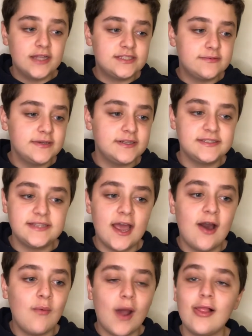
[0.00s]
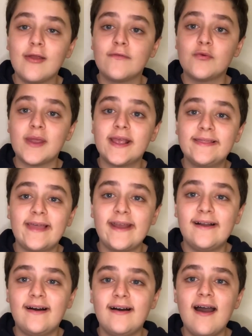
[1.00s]
so it is now well over a week
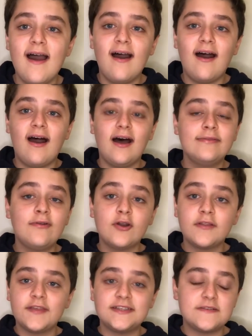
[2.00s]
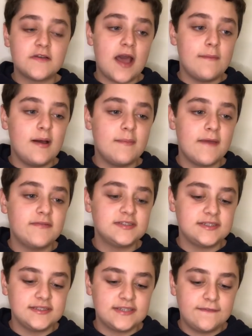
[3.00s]
later. Uh, a lot of things have come up ever
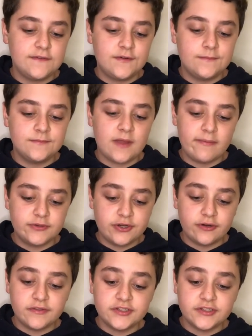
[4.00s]
since I filmed my Return of the